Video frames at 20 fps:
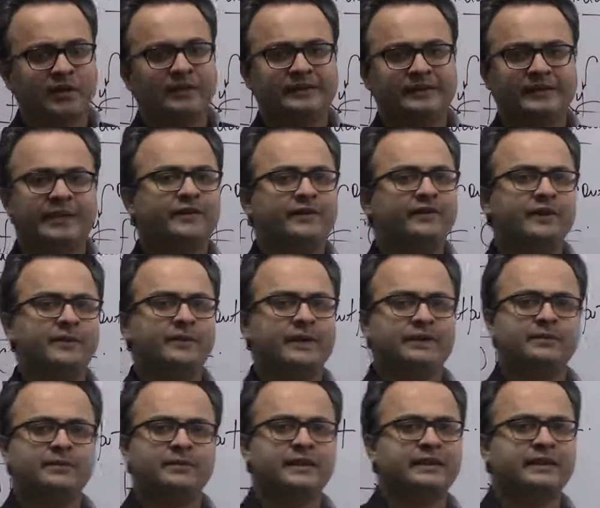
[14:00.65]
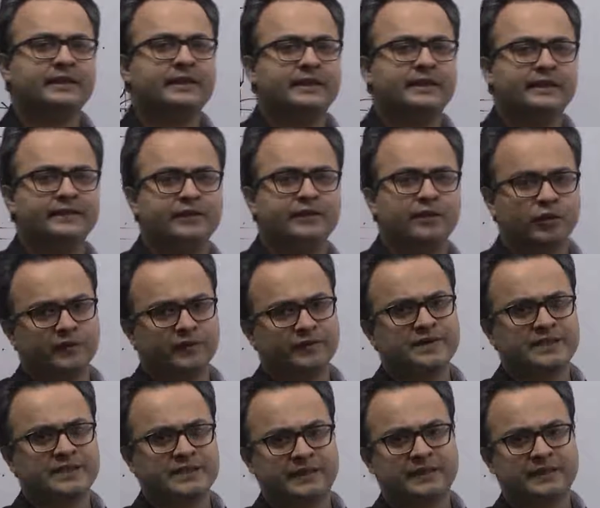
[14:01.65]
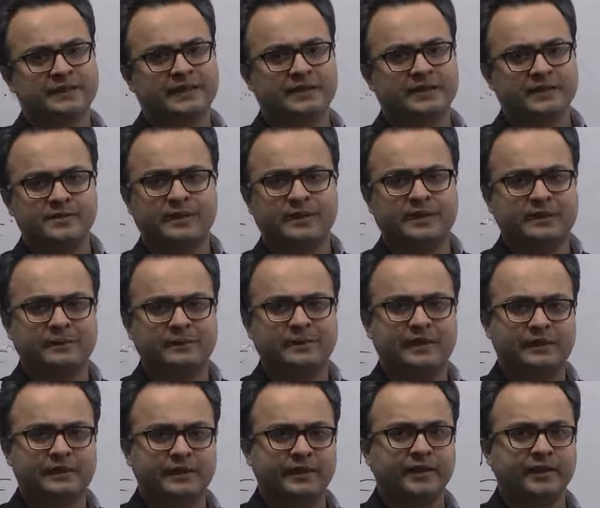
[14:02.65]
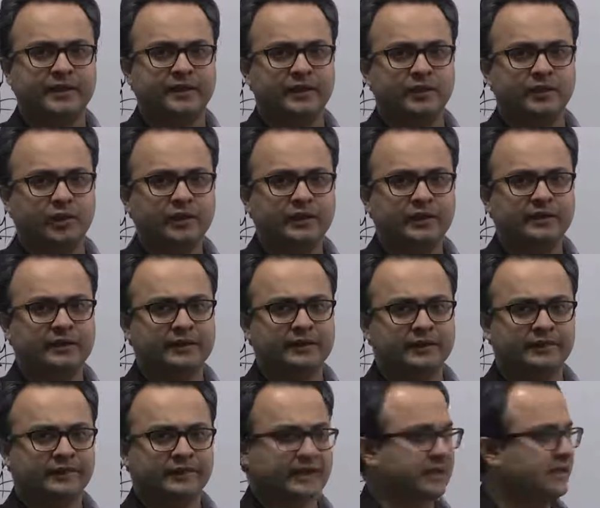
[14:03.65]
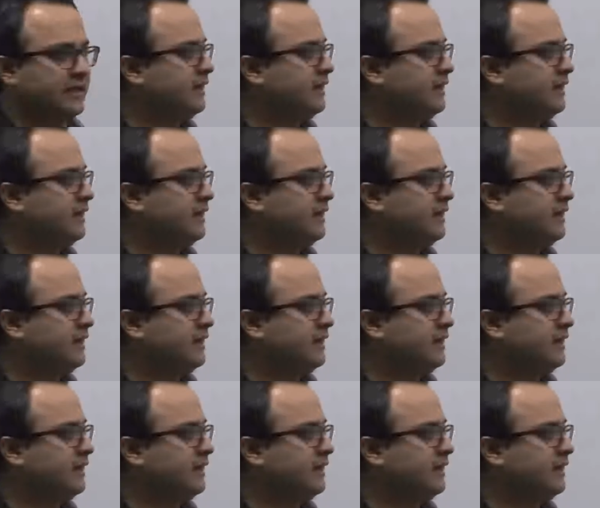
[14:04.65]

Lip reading: that will mathematically, we always say that is mathematically not defined.